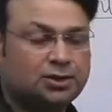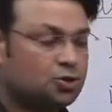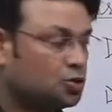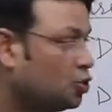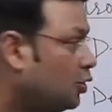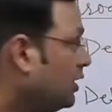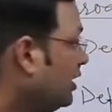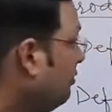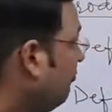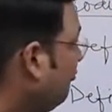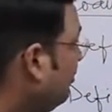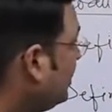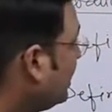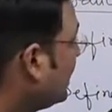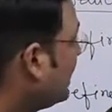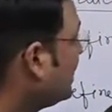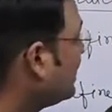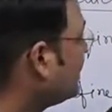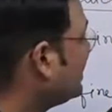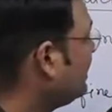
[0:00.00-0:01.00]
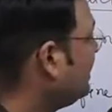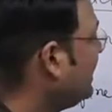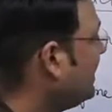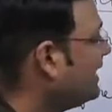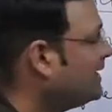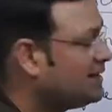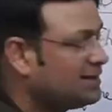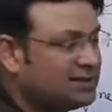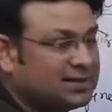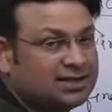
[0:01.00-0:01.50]
So if we can
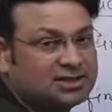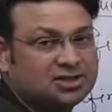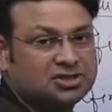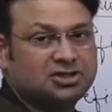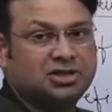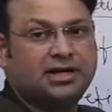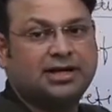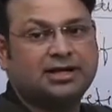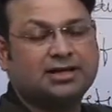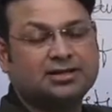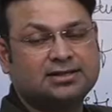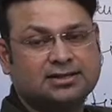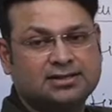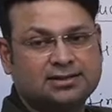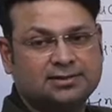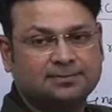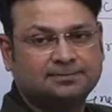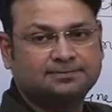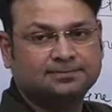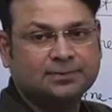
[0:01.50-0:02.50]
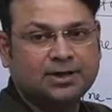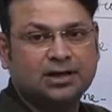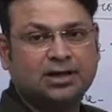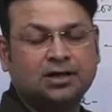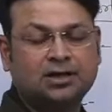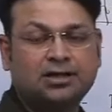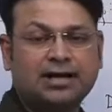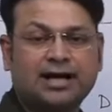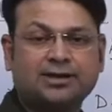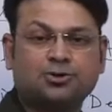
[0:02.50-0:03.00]
relate such things,
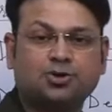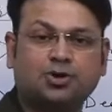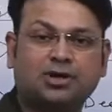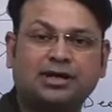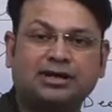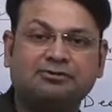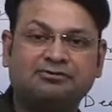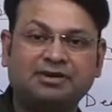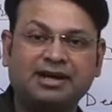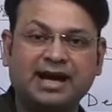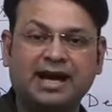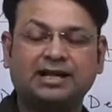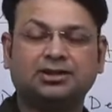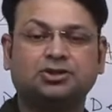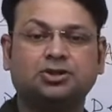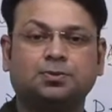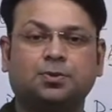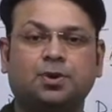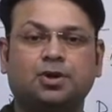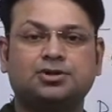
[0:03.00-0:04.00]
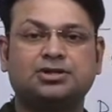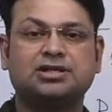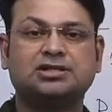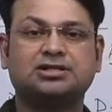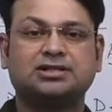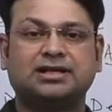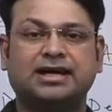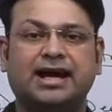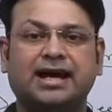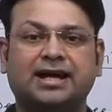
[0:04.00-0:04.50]
naturally we
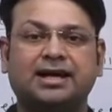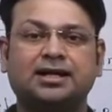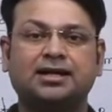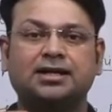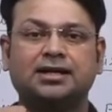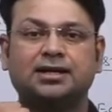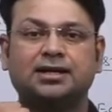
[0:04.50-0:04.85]
anthropologists can